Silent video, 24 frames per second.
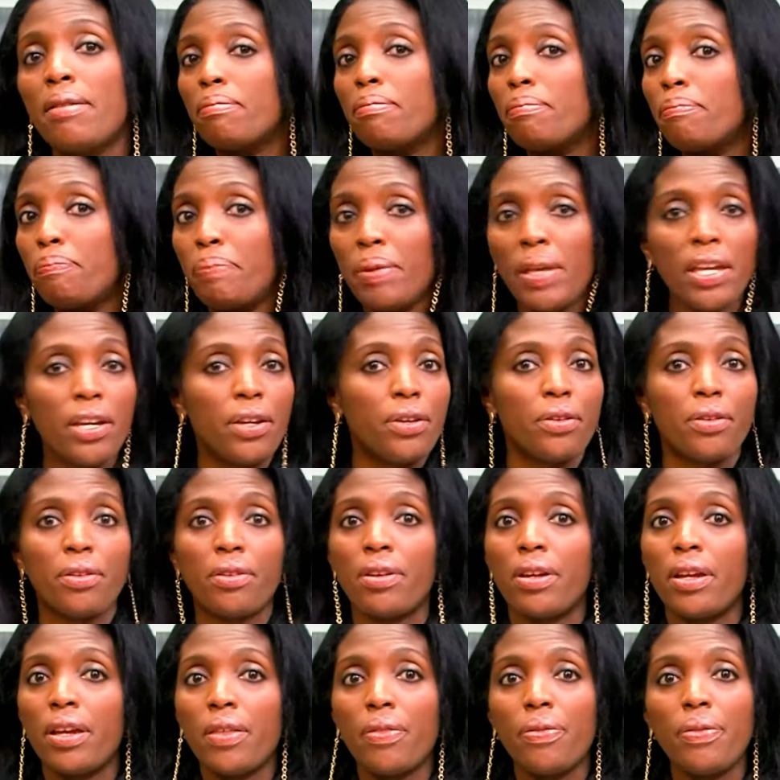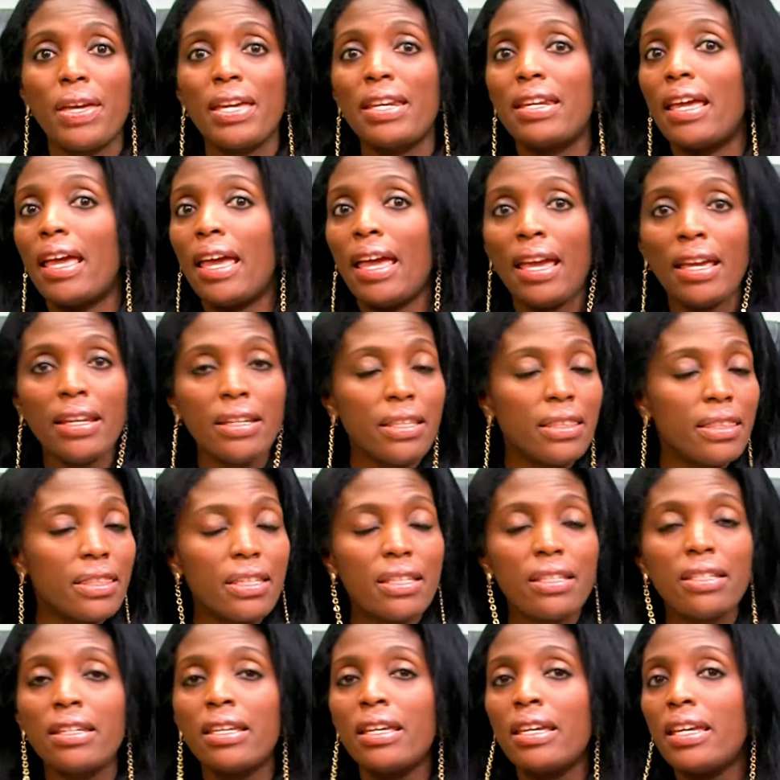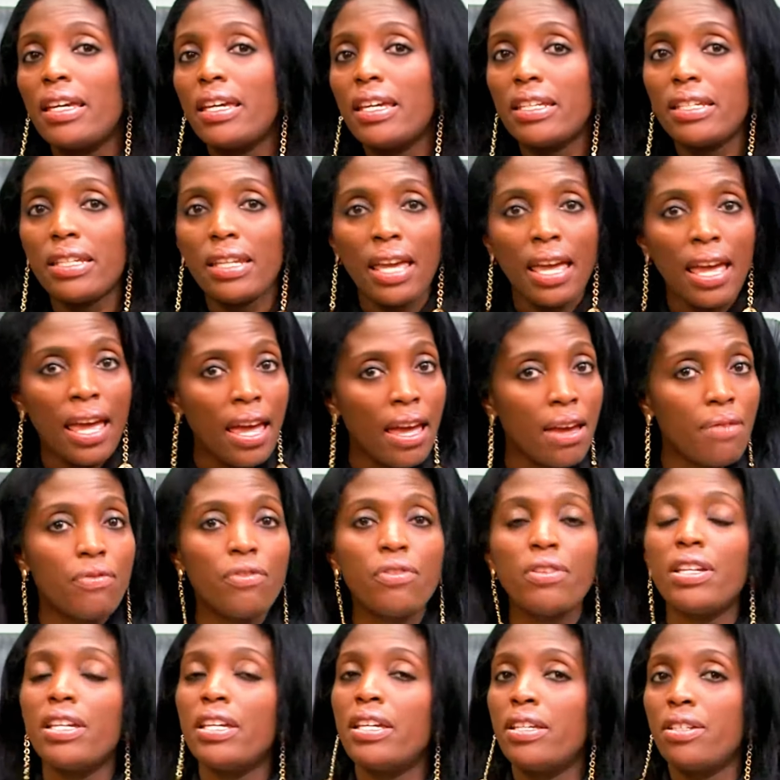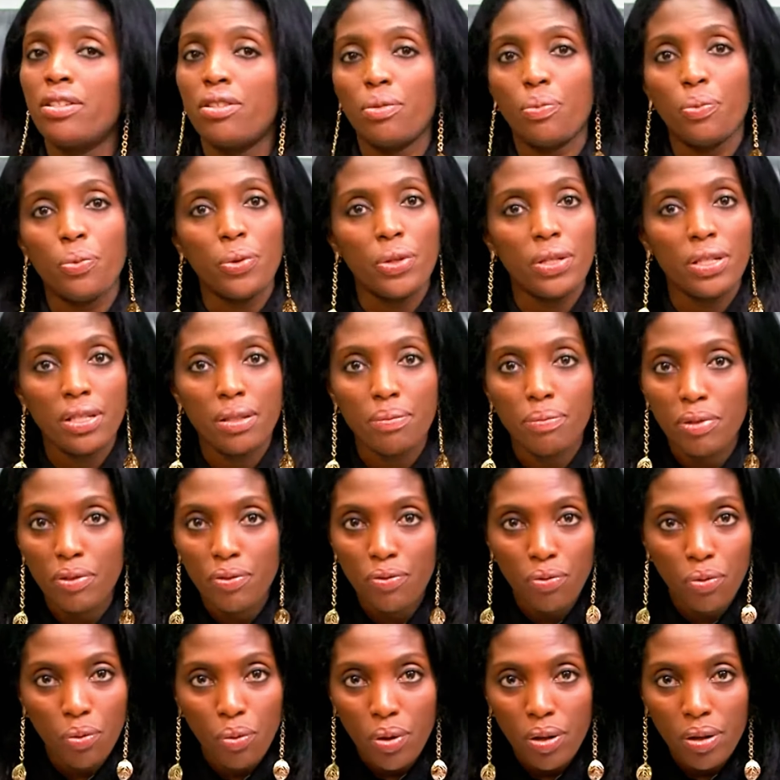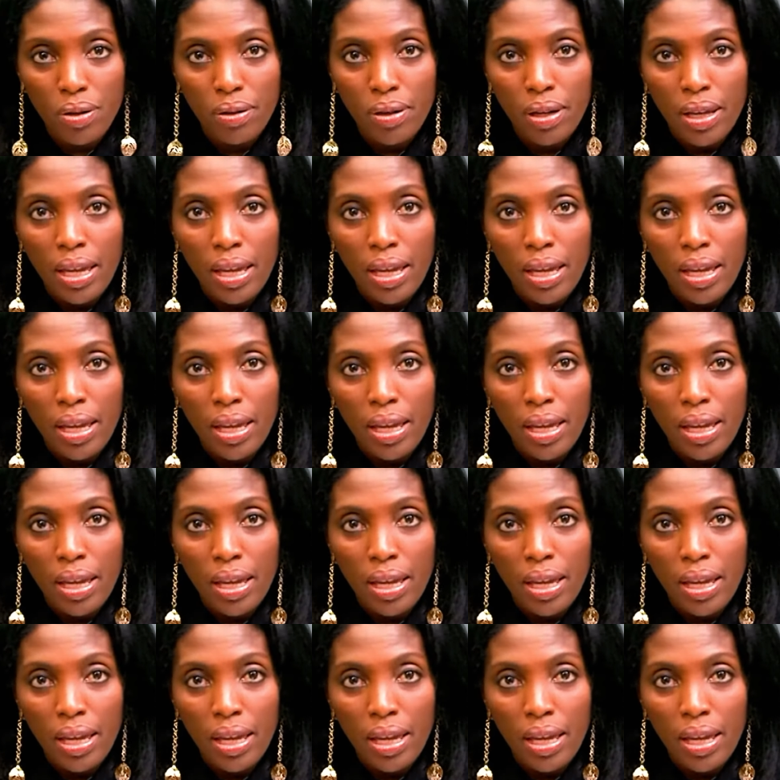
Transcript: bigger than anything he'd ever interpreted before.